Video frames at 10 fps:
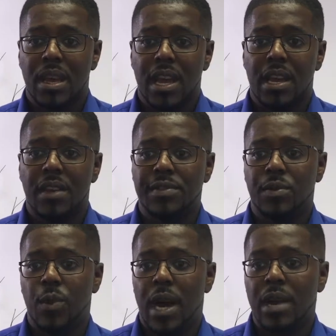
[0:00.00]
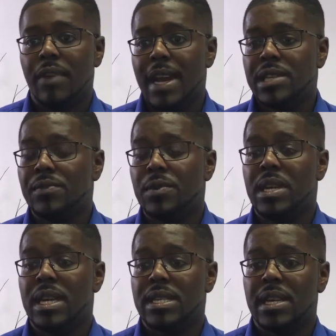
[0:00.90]
It covers a wide range of
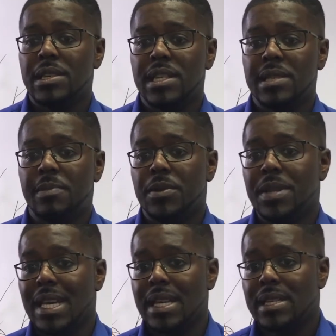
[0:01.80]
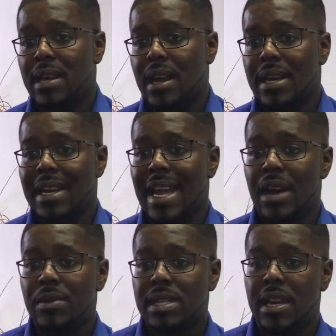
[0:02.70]
organisations, both inside and
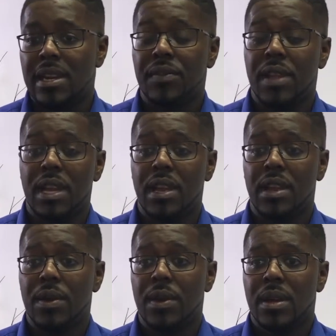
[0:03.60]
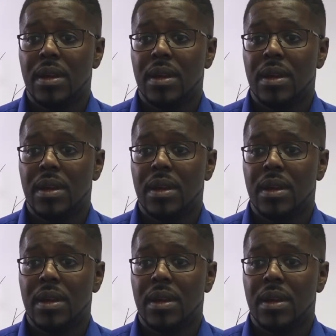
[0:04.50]
outside of the EU,